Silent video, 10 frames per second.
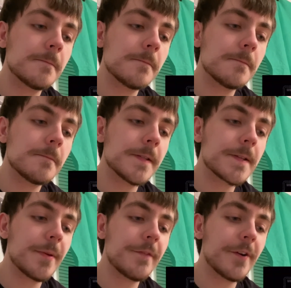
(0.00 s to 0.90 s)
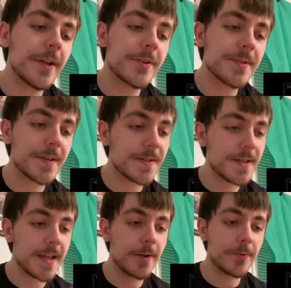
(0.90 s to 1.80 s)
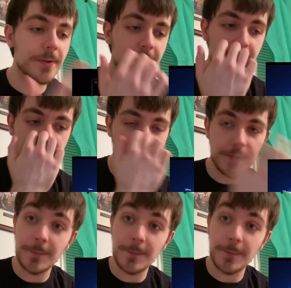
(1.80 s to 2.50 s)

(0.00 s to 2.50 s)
It's going to be very interesting to see how they're going to disobey